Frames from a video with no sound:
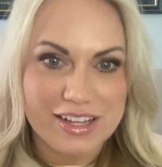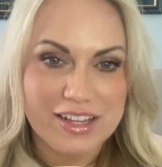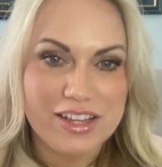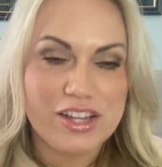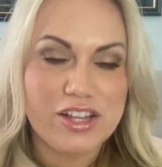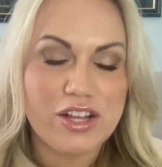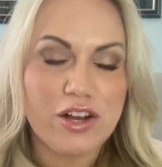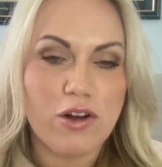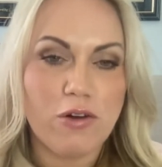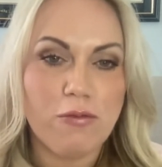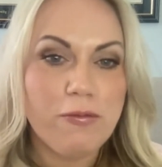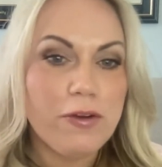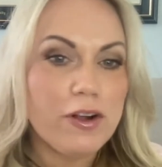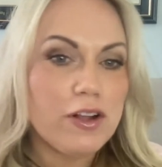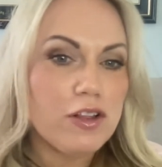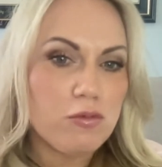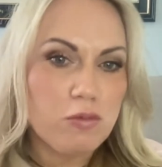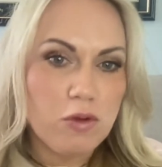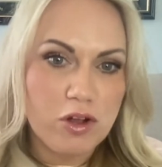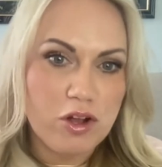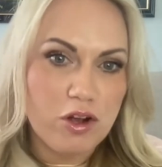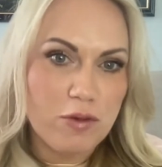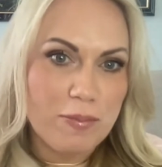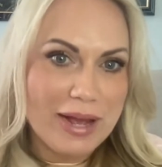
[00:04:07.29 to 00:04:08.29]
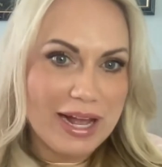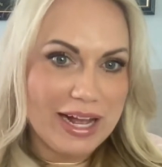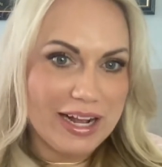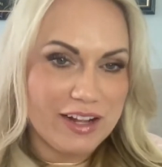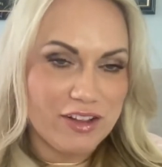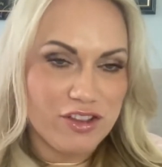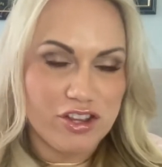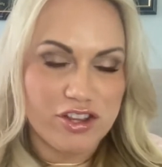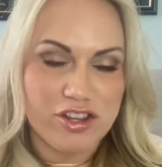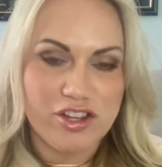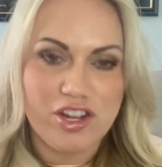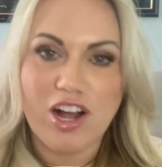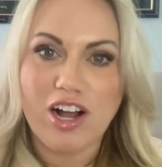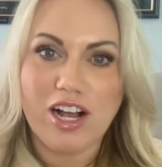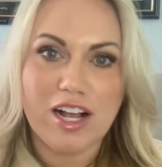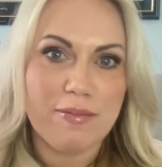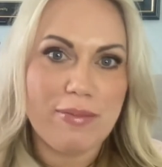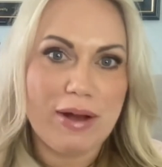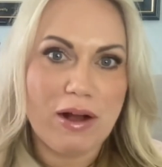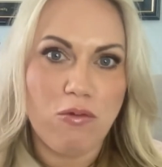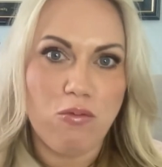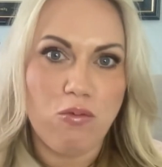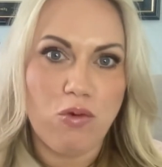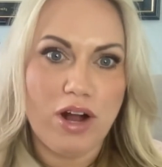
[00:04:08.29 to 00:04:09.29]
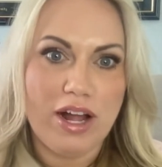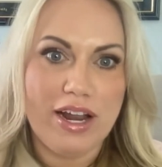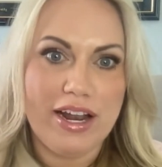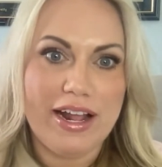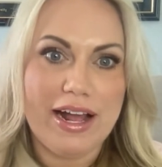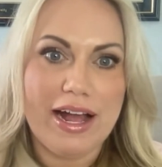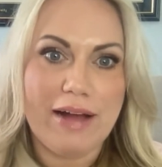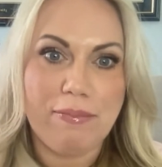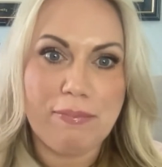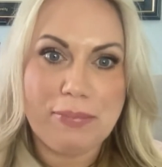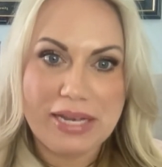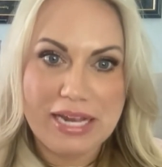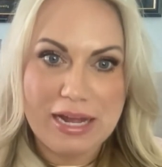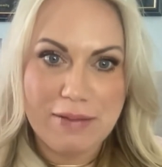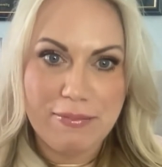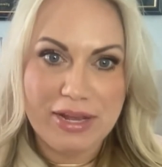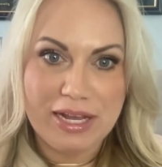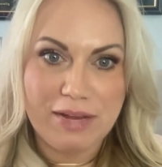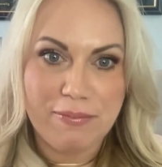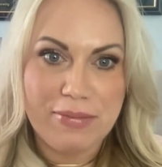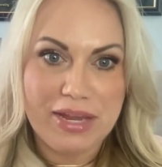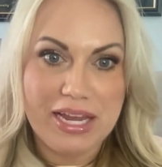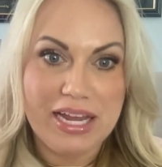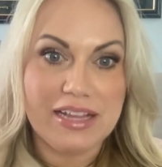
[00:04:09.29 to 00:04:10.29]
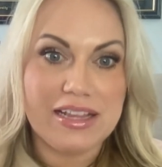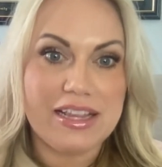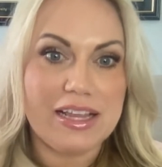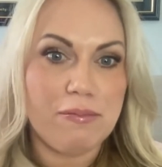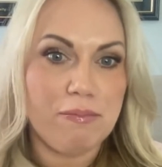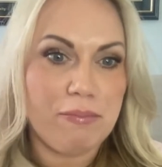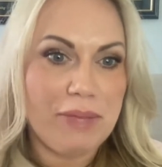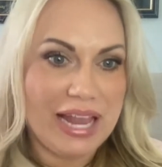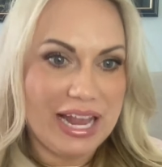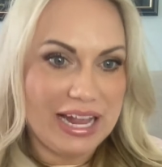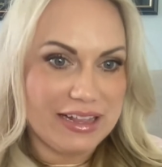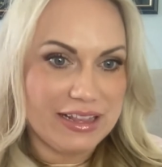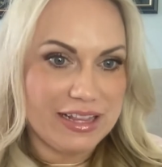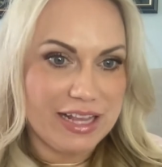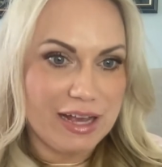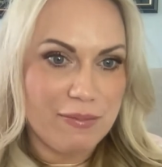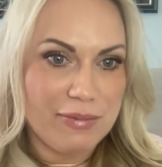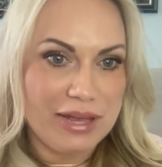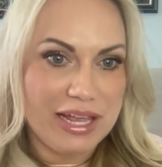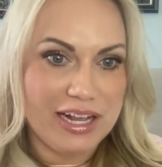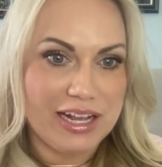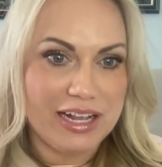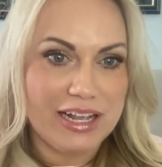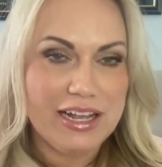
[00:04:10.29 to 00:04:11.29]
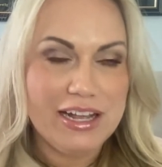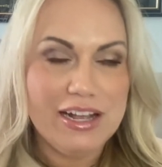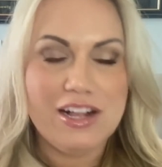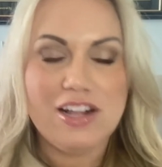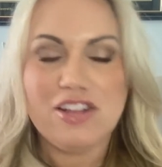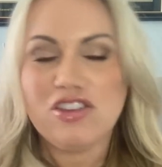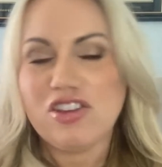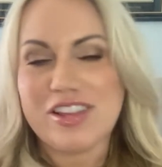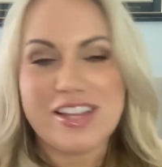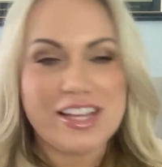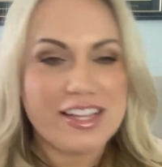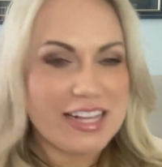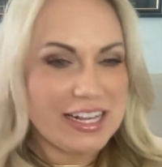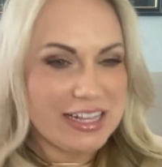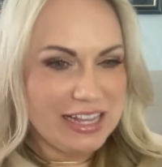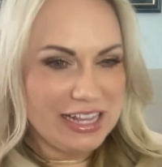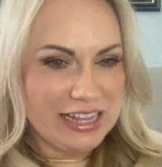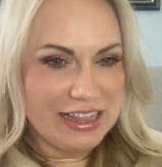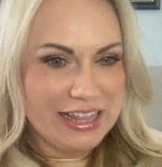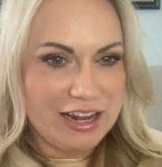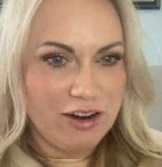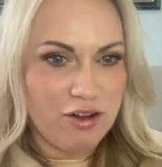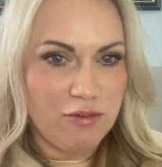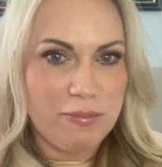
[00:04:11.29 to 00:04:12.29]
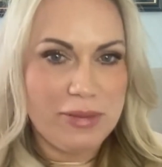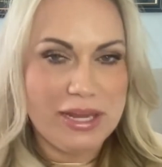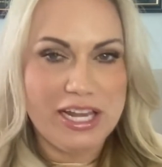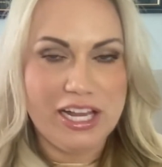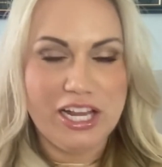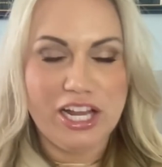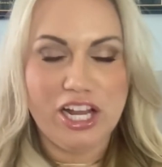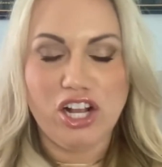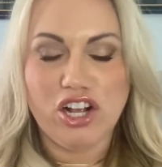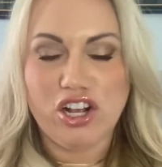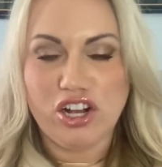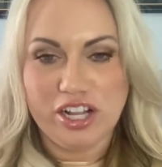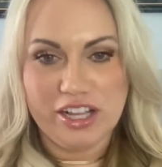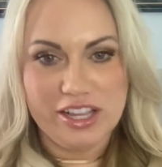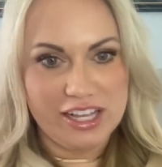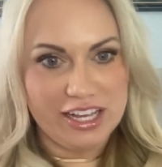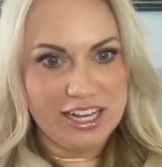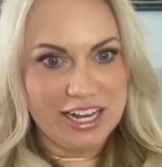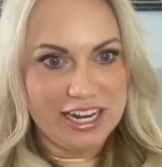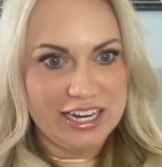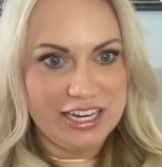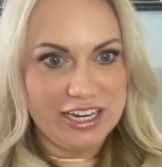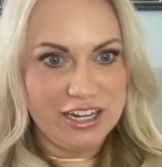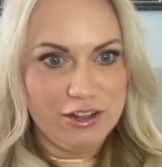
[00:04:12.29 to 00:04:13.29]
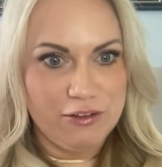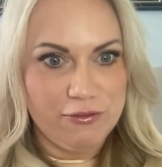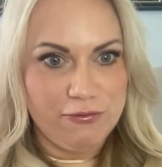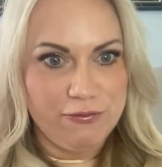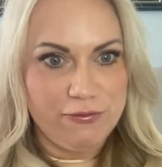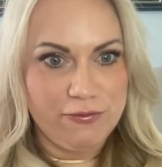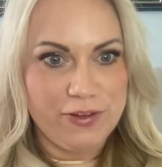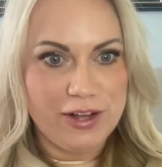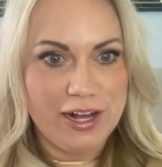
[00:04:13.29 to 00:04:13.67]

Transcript: So first we'll go back and just talk about what epidemic means and pandemic, just because I think that'll be good to kind of